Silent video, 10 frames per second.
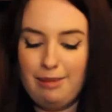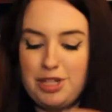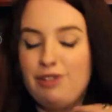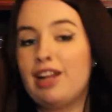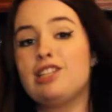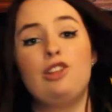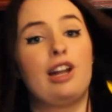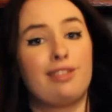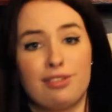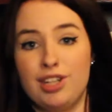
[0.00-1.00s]
She writes a
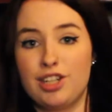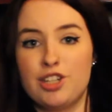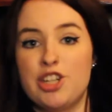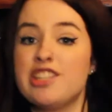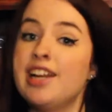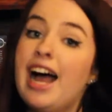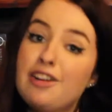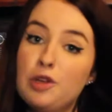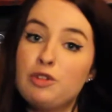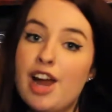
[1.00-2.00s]
lot of thrillers. She's an
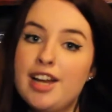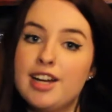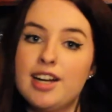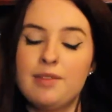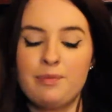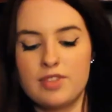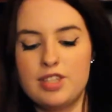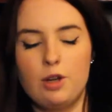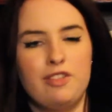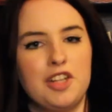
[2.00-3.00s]
adult writer,
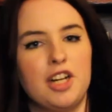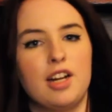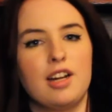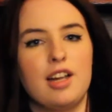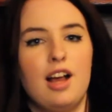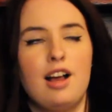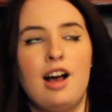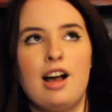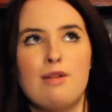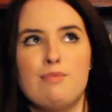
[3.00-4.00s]
so if you're
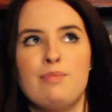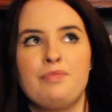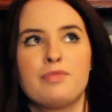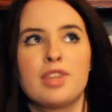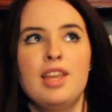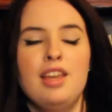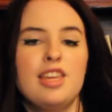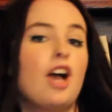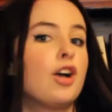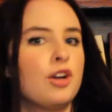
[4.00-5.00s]

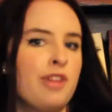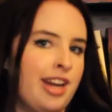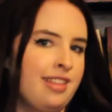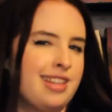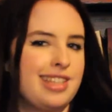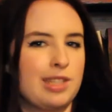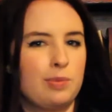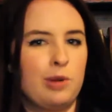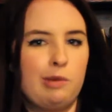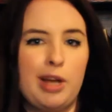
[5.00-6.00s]
younger reading
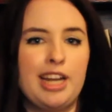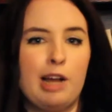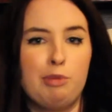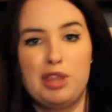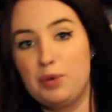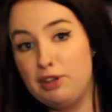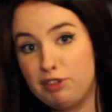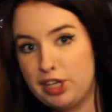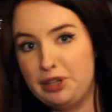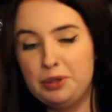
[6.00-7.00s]
this one might not be the one
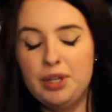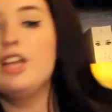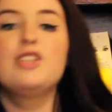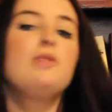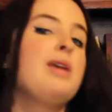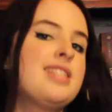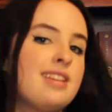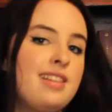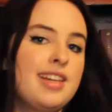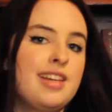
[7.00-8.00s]
for you. So
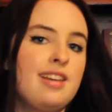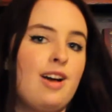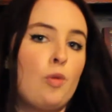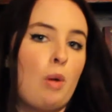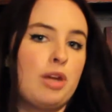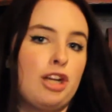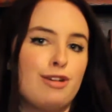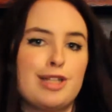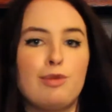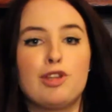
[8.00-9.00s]
basically, a woman
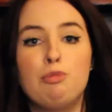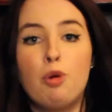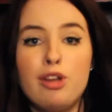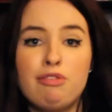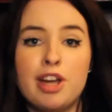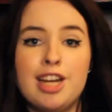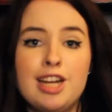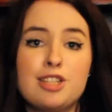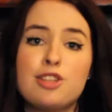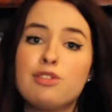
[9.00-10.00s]
goes out with her boyfriend,
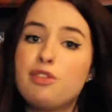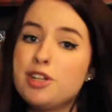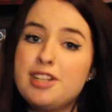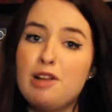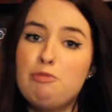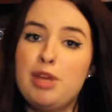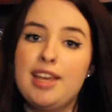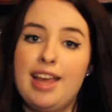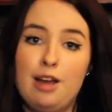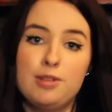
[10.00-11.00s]
and it's their first time
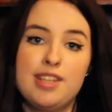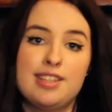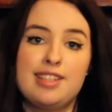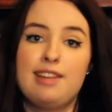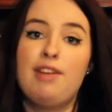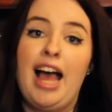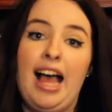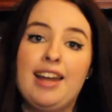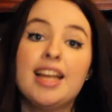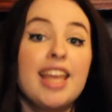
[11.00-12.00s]
being out since they've
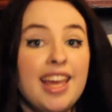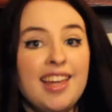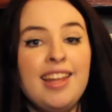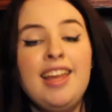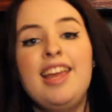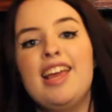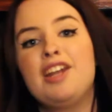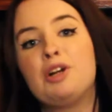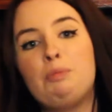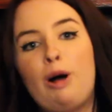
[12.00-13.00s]
had a kid,
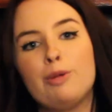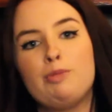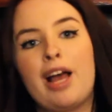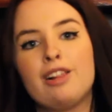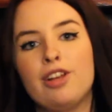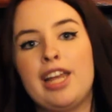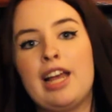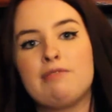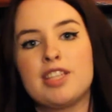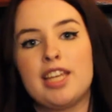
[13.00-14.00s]
and her mom is back looking
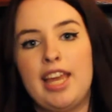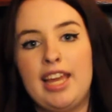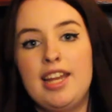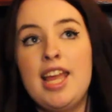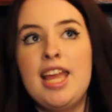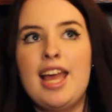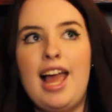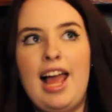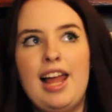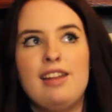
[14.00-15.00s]
after the kid,
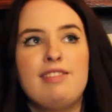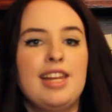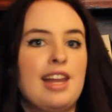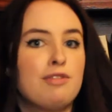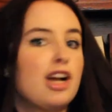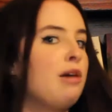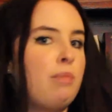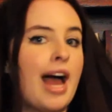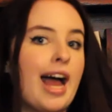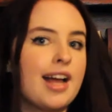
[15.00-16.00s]
and they never come
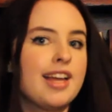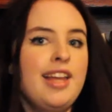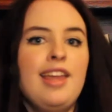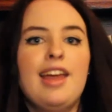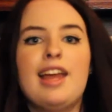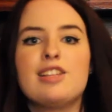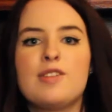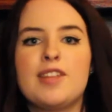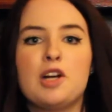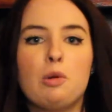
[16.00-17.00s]
back. And
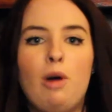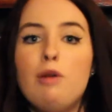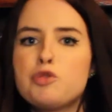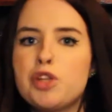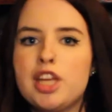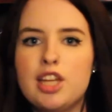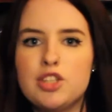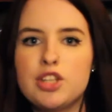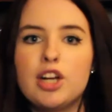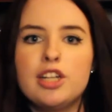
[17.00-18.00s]
so then her mom's really
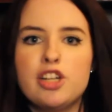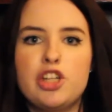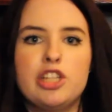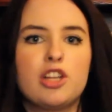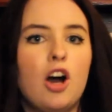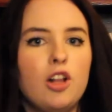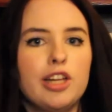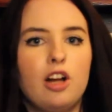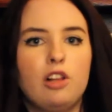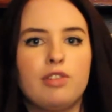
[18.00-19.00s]
concerned, and she's
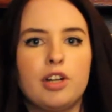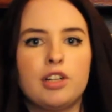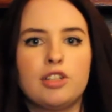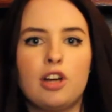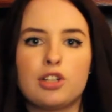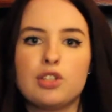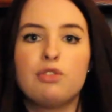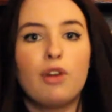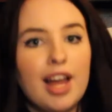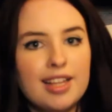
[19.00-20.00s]
calling all of her daughter's
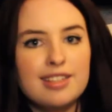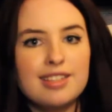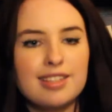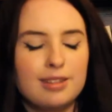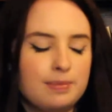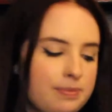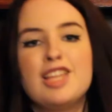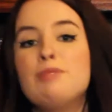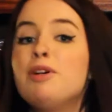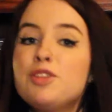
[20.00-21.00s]
friends.
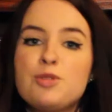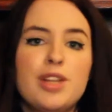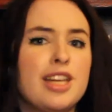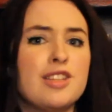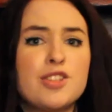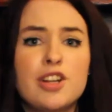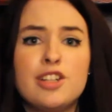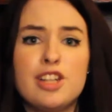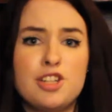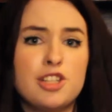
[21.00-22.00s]
The mother's really
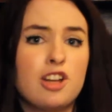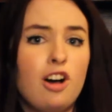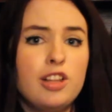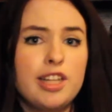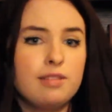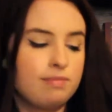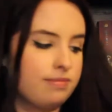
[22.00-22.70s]
concerned, and she's calling